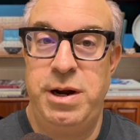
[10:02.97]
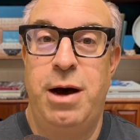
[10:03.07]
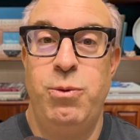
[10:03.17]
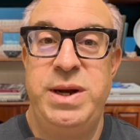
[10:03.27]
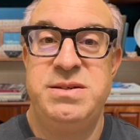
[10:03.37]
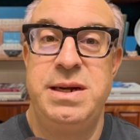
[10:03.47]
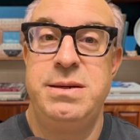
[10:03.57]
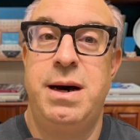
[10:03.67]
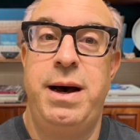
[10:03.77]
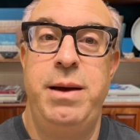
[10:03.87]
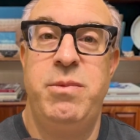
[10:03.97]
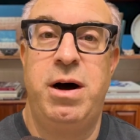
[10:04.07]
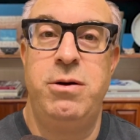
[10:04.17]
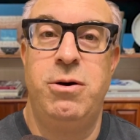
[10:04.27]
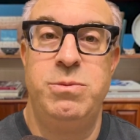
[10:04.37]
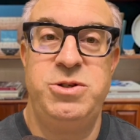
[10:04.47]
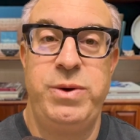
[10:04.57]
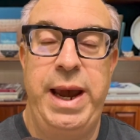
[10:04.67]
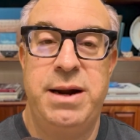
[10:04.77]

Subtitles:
not wasting time on homes you can't